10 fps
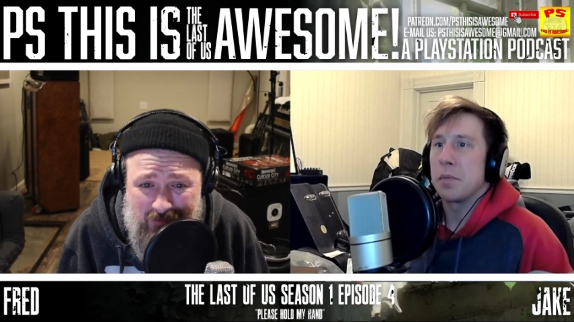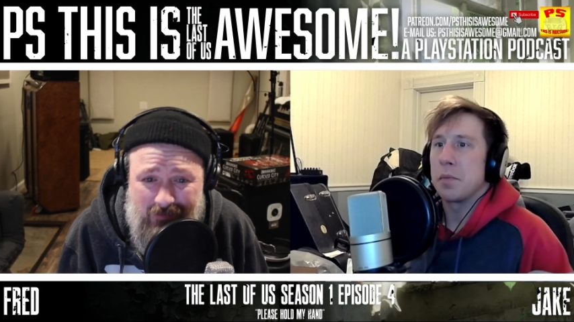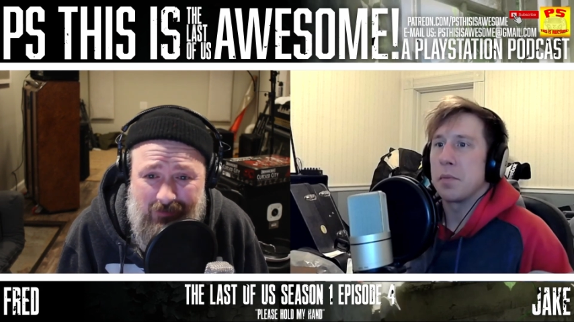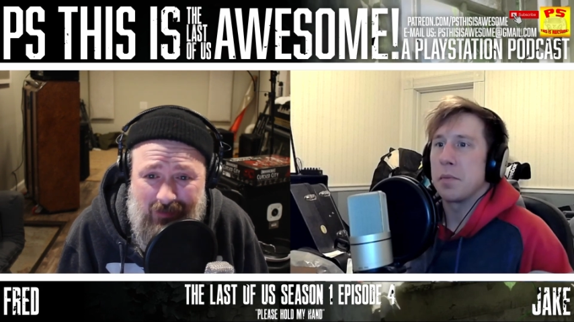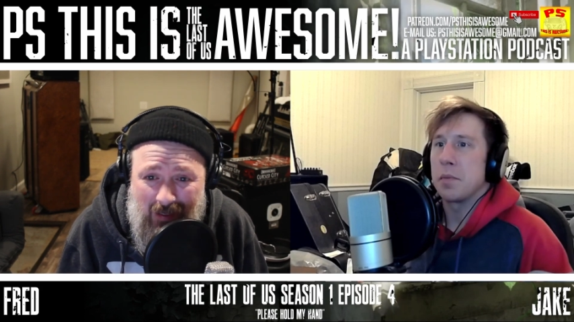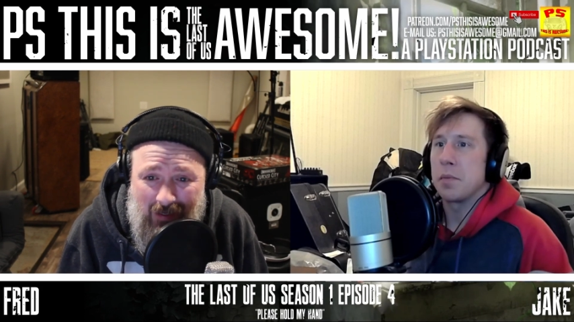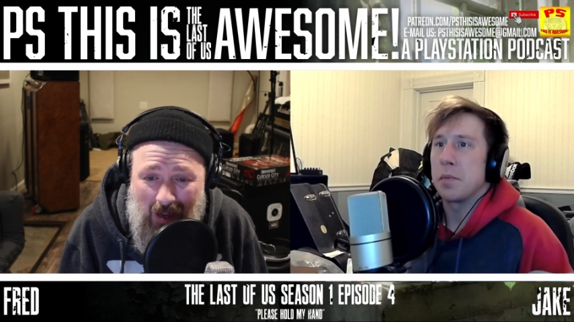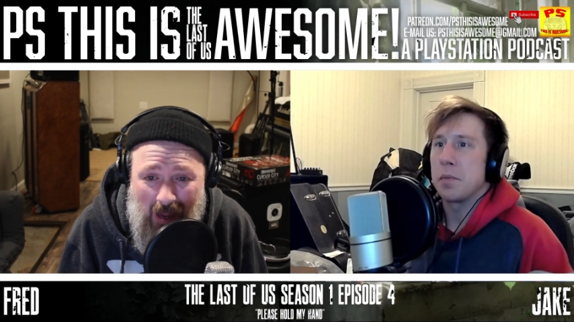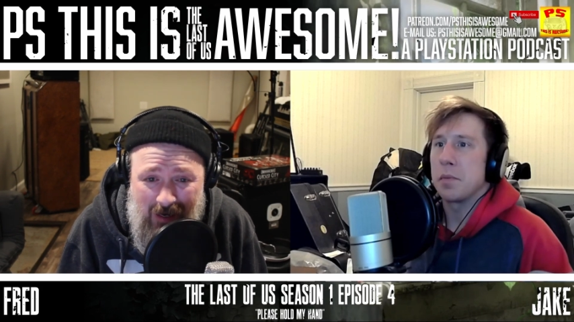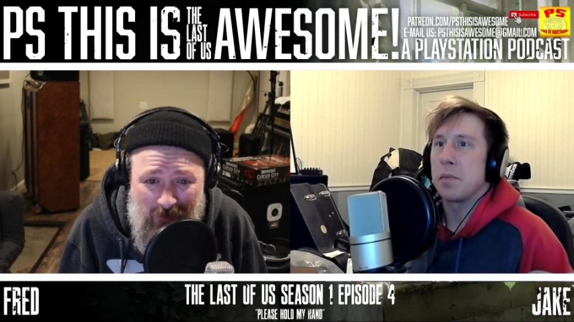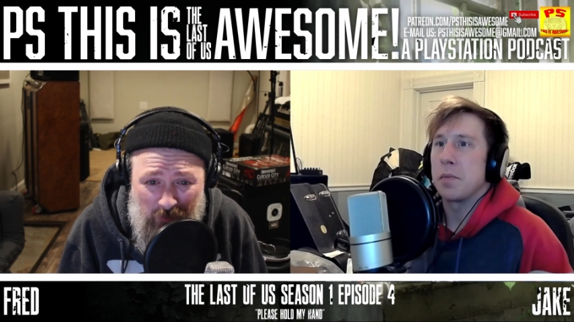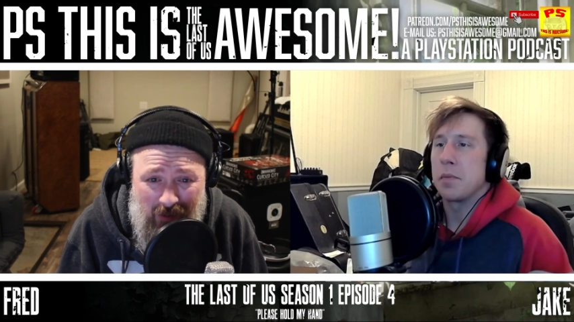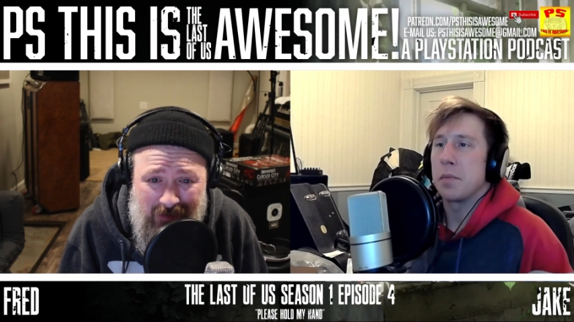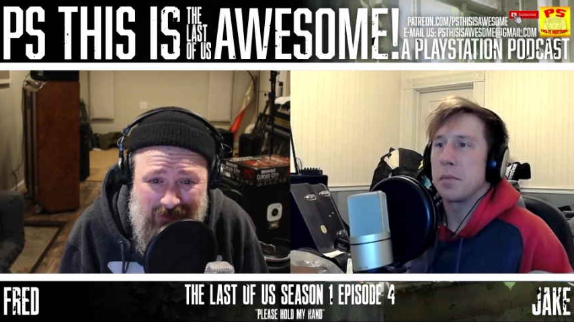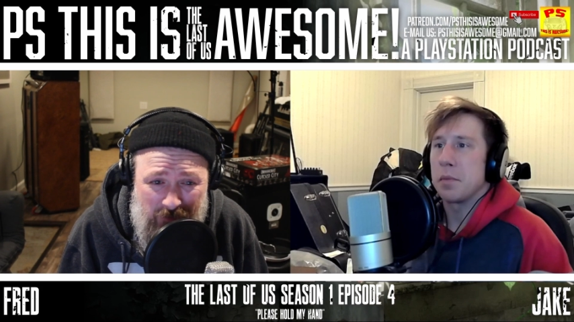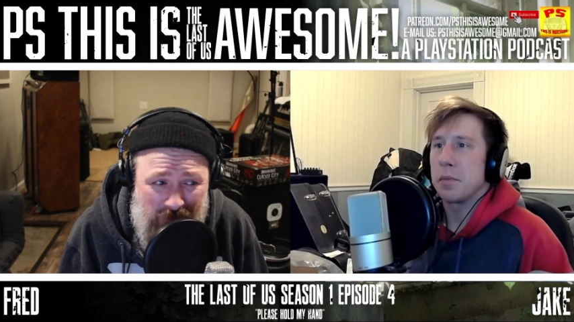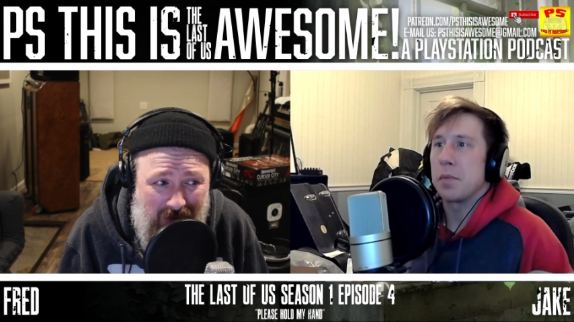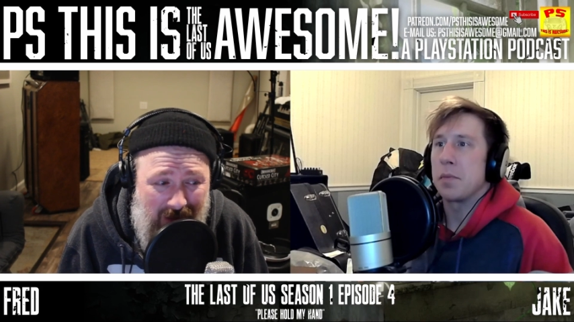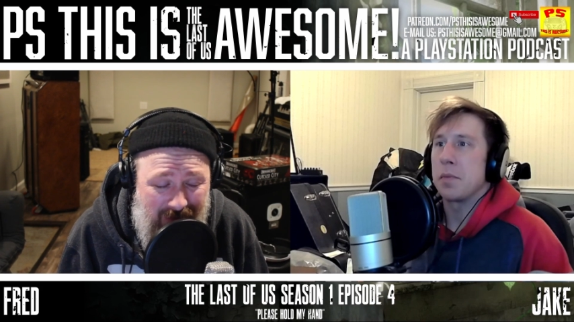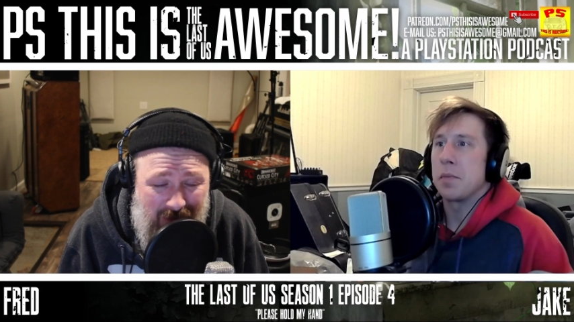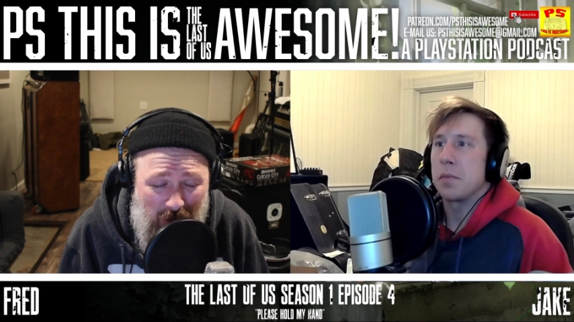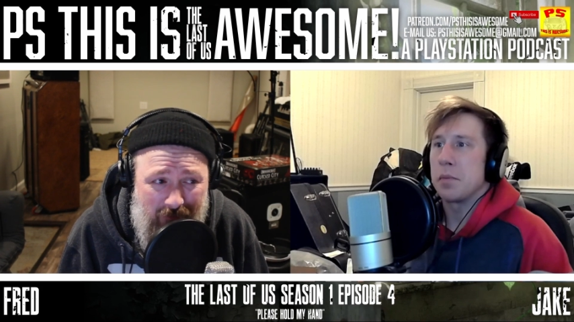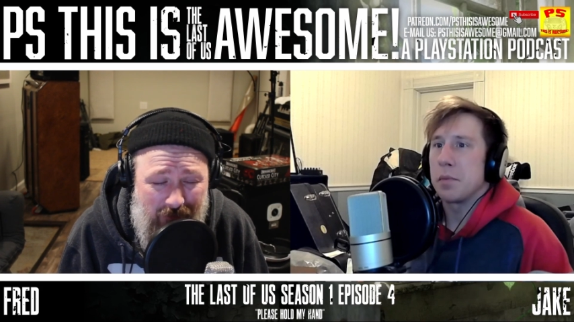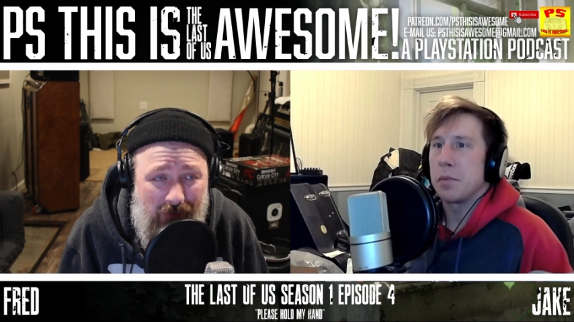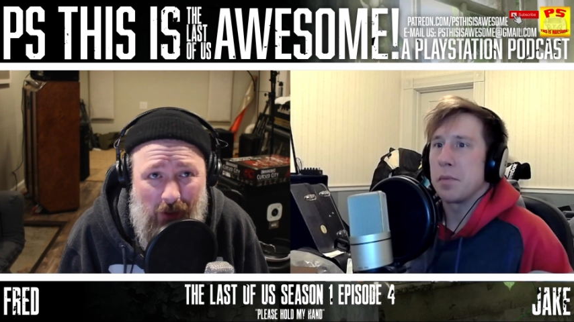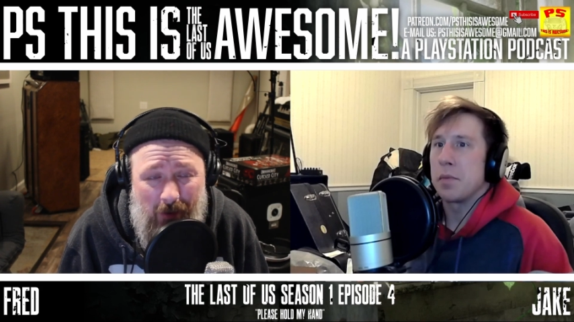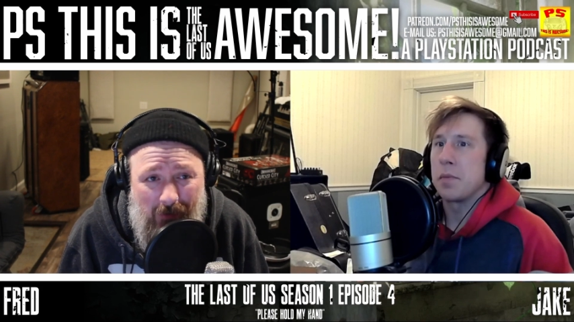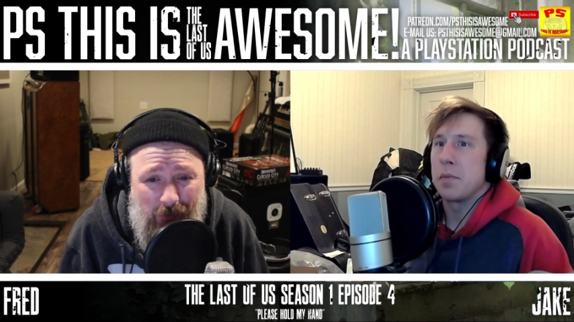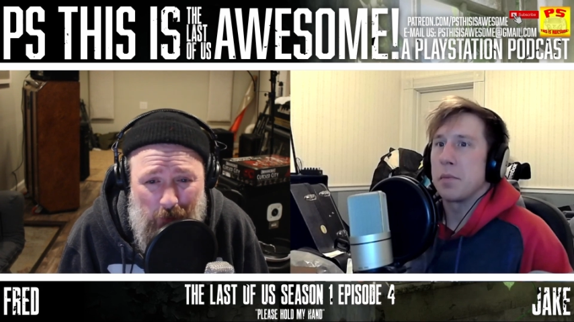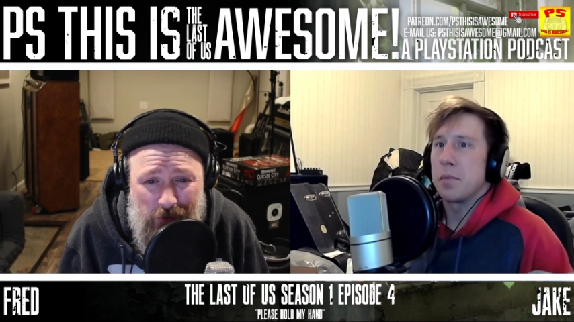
Speaker 1: Like, I didn't realize it was, you know, I thought about the woods.